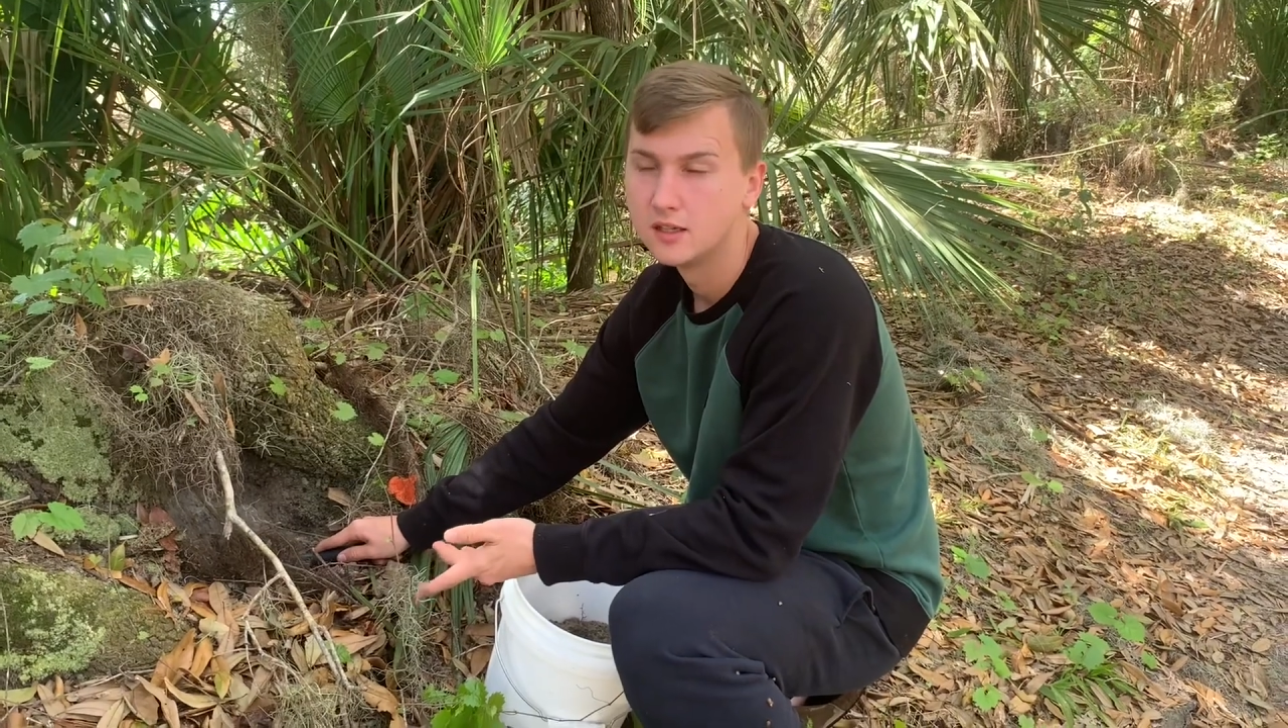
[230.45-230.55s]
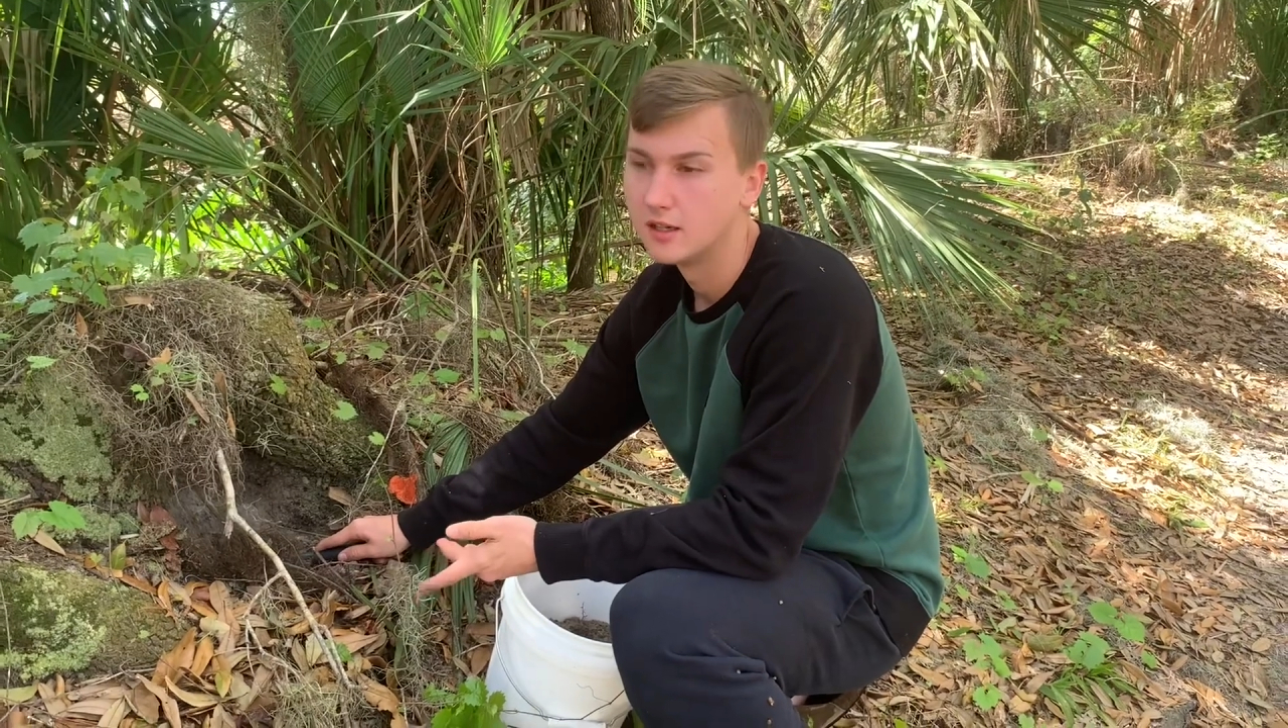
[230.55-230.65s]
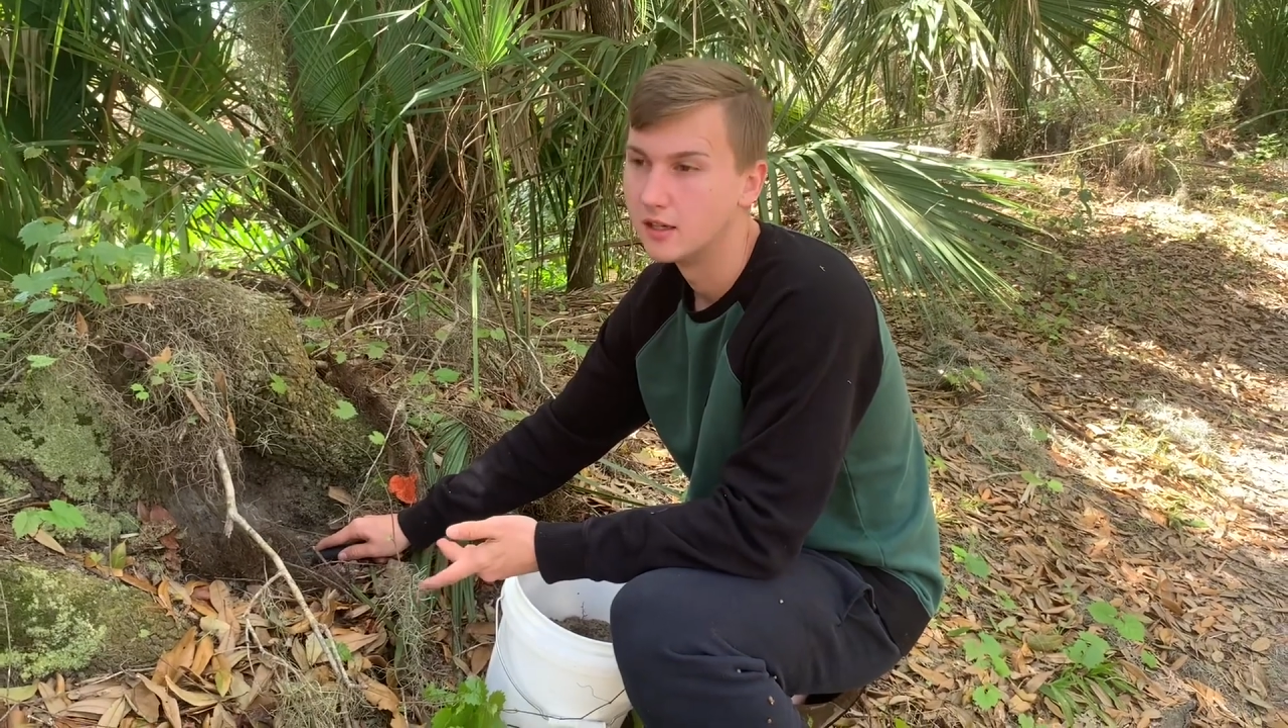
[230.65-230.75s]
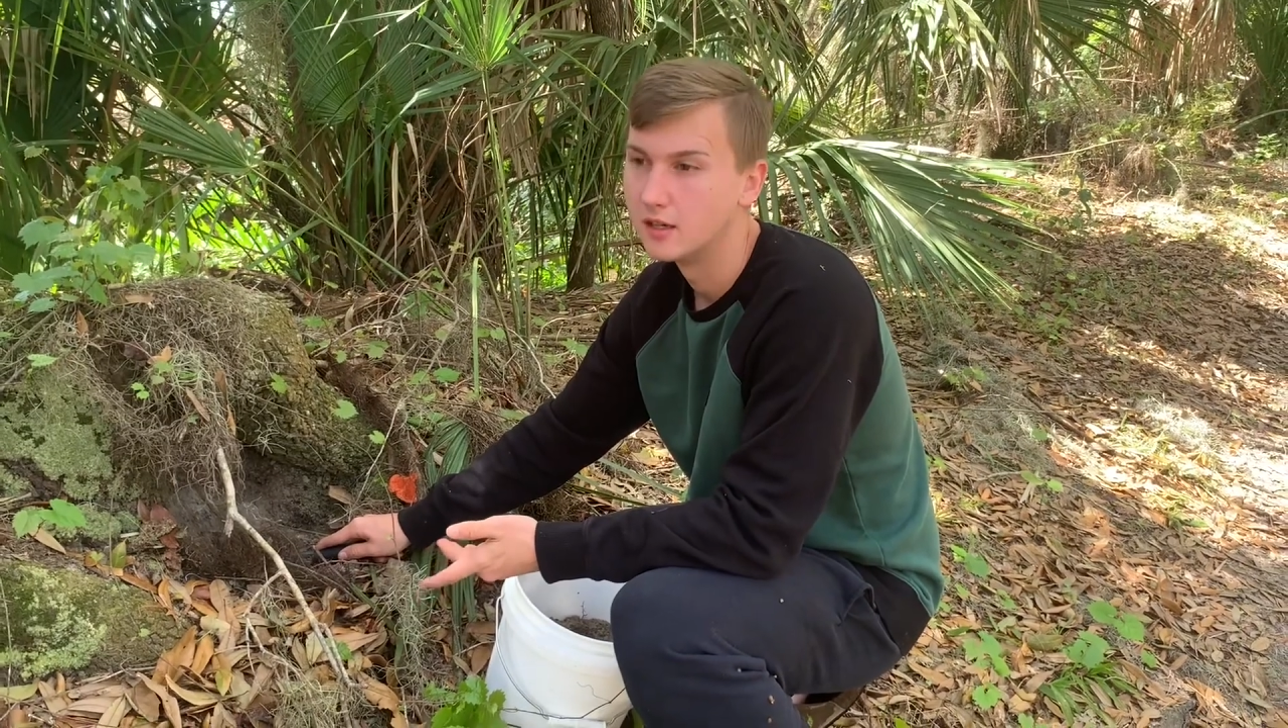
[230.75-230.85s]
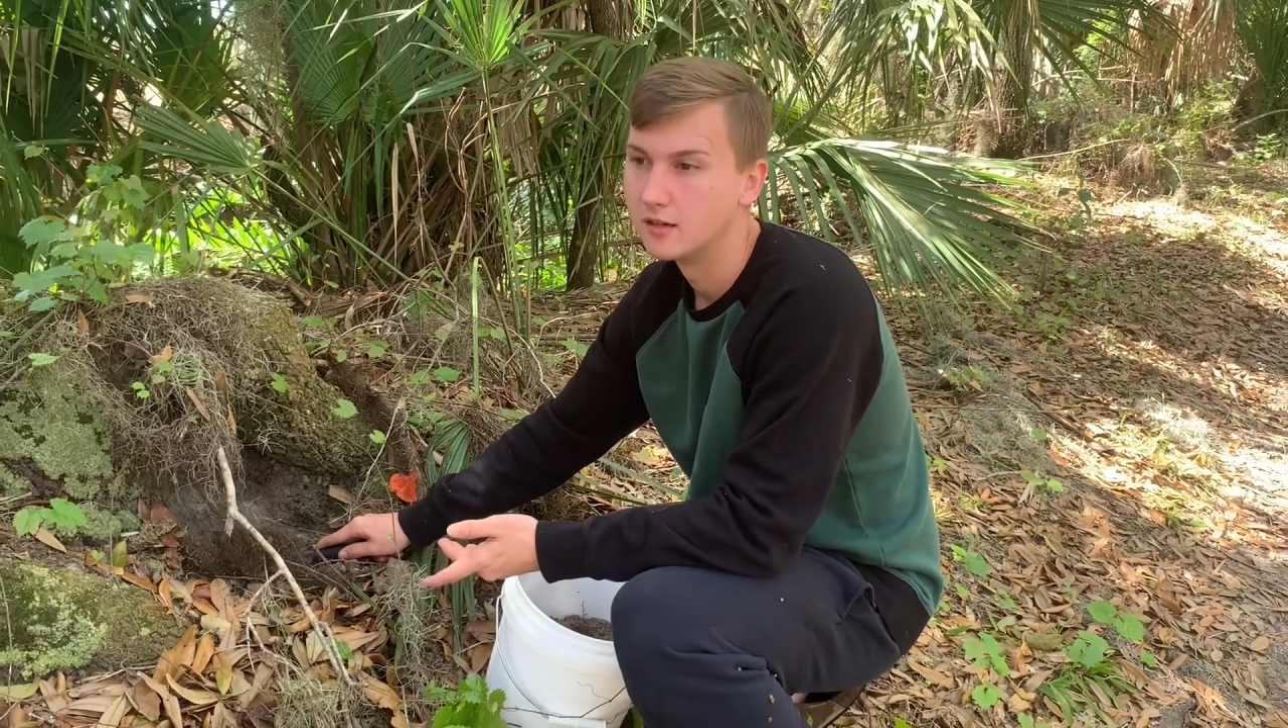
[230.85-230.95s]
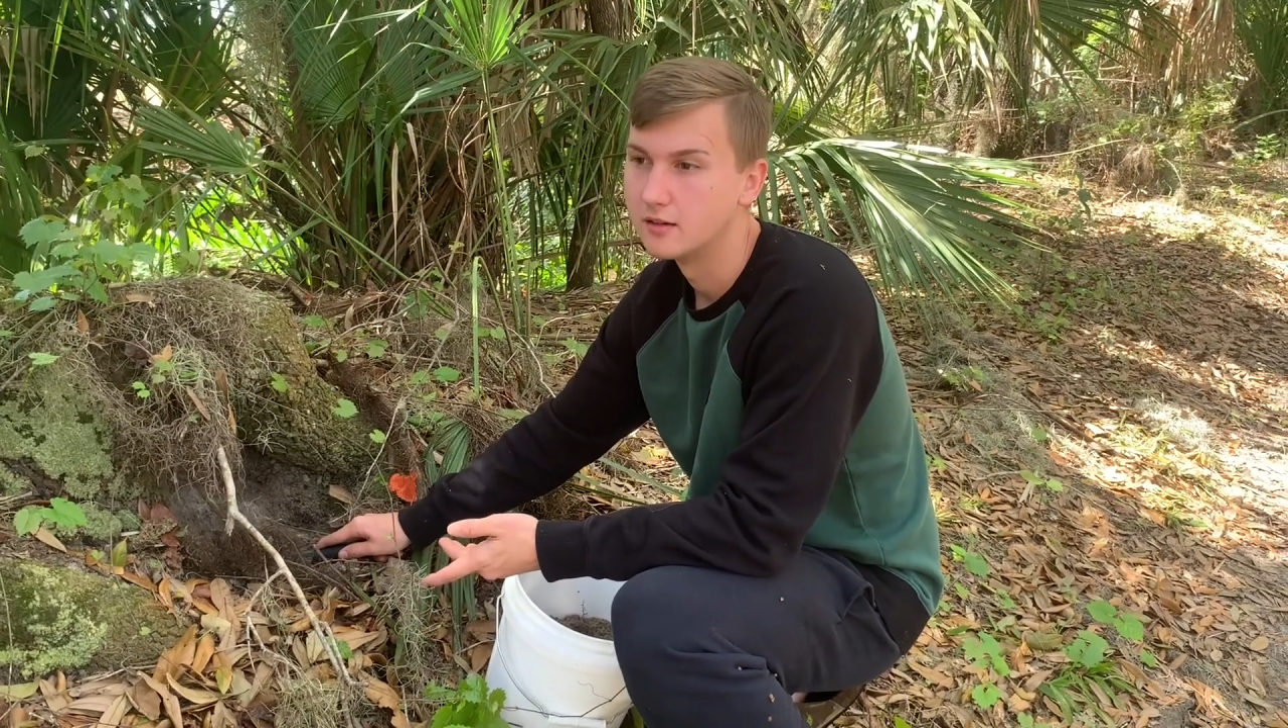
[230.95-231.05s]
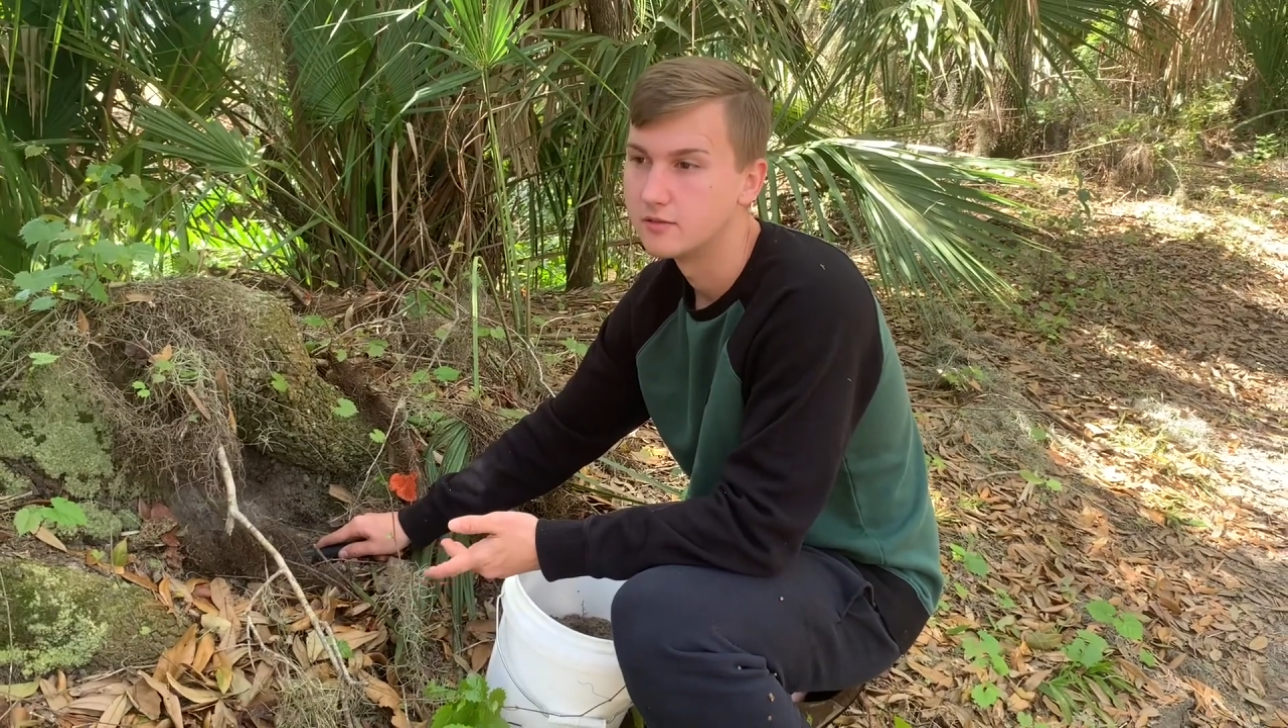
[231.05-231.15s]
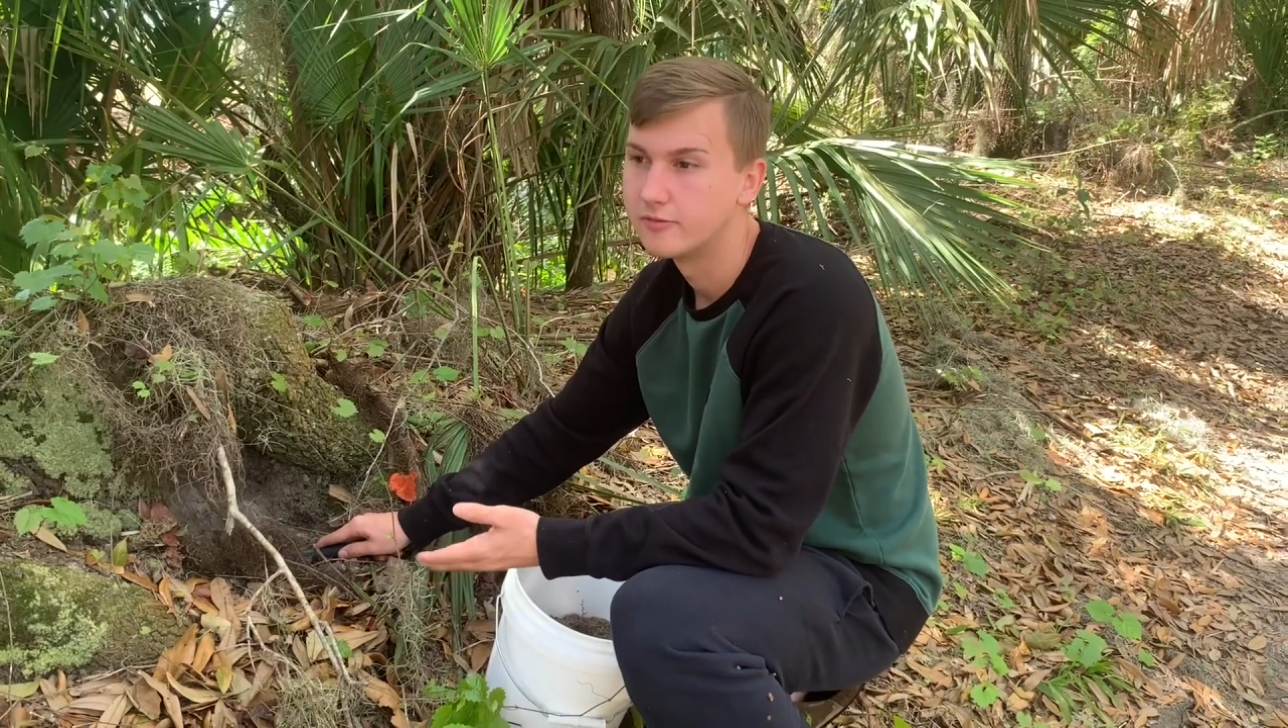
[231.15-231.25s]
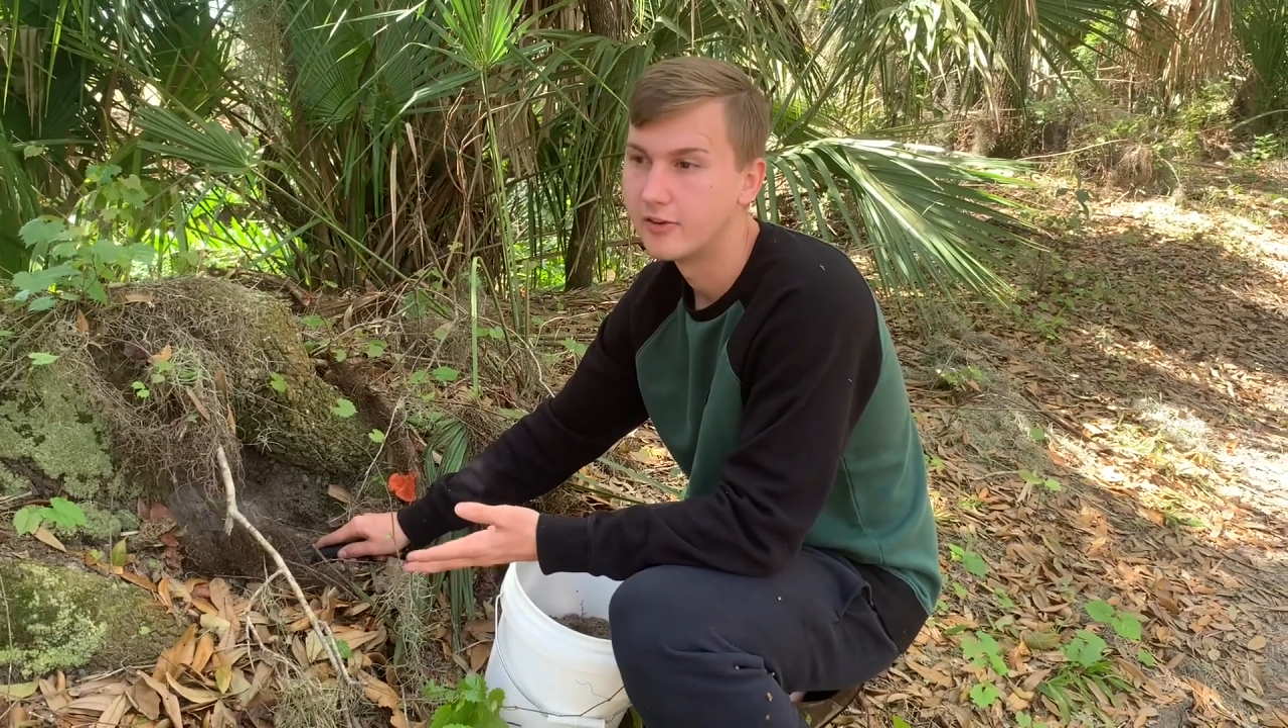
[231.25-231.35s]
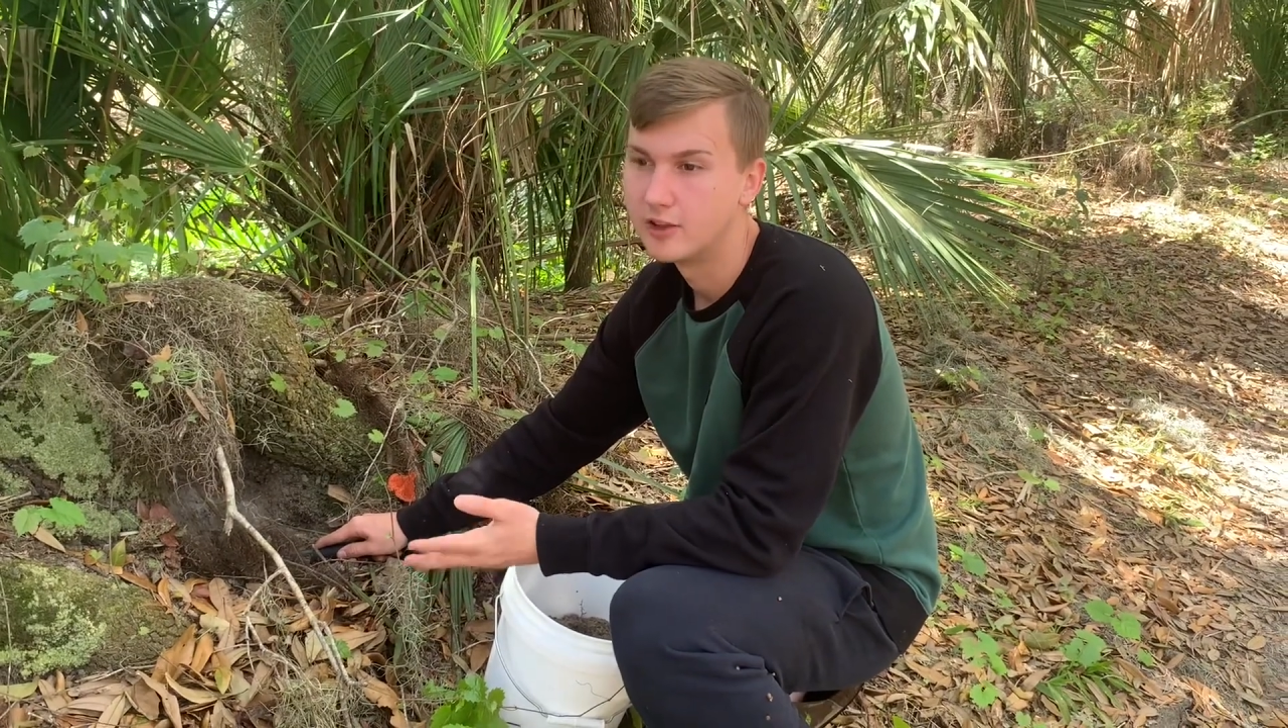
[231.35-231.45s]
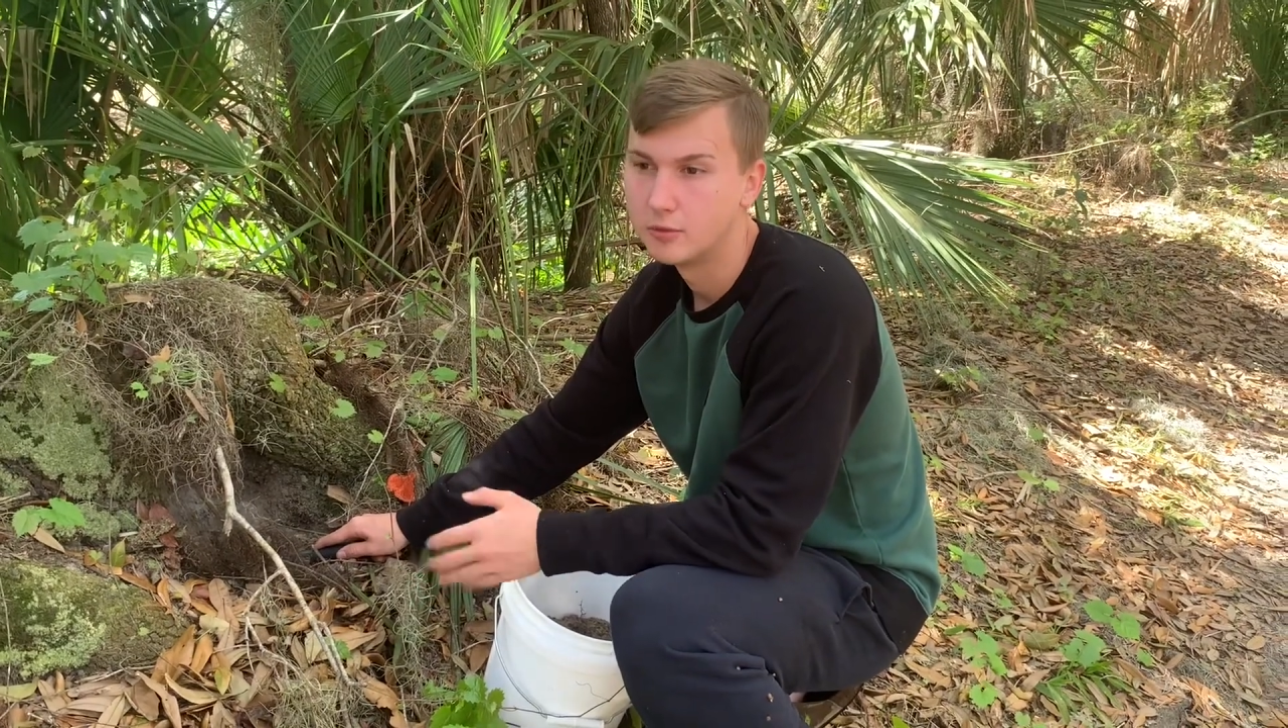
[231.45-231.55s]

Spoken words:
and feather